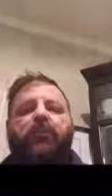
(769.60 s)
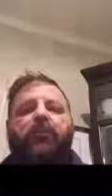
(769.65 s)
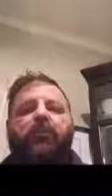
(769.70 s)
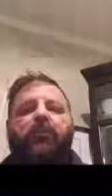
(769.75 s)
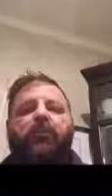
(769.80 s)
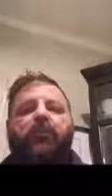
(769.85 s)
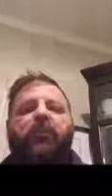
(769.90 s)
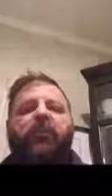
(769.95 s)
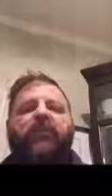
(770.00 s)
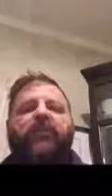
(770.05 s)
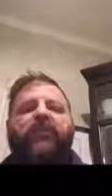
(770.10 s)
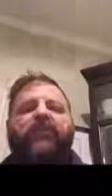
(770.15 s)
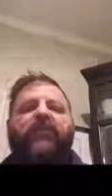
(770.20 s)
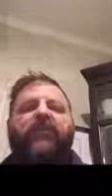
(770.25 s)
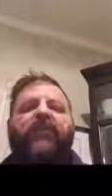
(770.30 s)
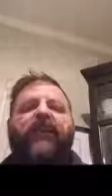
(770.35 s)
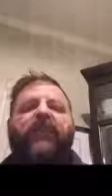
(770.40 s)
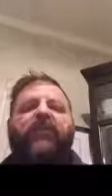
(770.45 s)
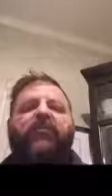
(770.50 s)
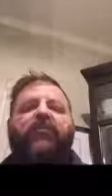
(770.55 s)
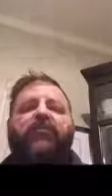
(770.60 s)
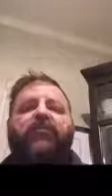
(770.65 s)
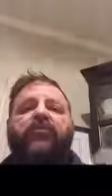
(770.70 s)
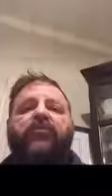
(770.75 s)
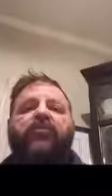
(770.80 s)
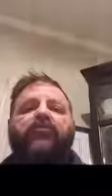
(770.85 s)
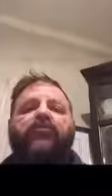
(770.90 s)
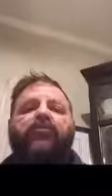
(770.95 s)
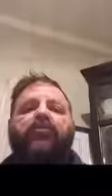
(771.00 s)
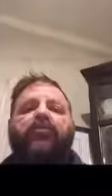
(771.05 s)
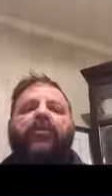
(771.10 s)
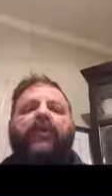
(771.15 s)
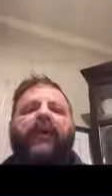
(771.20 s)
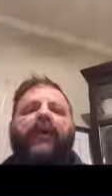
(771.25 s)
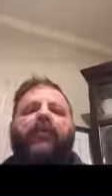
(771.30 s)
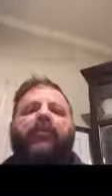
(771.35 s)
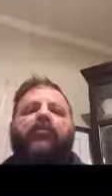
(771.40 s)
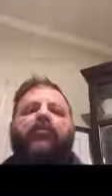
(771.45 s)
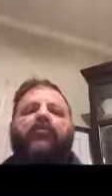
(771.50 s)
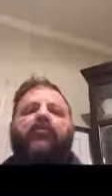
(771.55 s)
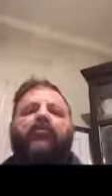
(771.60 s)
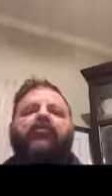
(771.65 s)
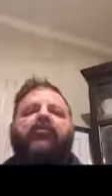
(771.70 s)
wanted the value that you've put out.